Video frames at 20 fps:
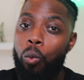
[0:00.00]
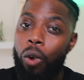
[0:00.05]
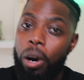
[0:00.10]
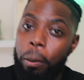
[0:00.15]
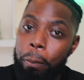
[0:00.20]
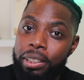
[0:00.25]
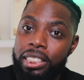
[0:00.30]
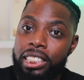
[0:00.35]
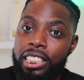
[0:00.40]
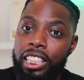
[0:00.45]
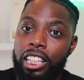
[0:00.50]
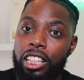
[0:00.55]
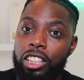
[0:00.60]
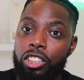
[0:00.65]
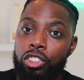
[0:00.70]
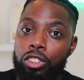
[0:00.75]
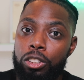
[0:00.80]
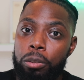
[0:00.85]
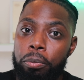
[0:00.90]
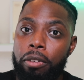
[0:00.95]
one
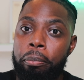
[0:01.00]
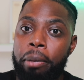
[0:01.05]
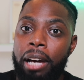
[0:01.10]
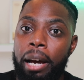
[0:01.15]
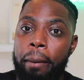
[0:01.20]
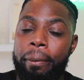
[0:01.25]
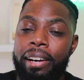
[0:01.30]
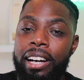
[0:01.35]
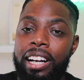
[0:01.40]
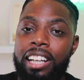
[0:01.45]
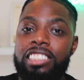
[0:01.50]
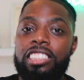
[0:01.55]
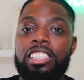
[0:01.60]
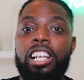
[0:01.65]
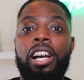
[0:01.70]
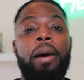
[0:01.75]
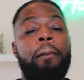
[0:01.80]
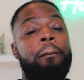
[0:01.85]
particular group of pet parents,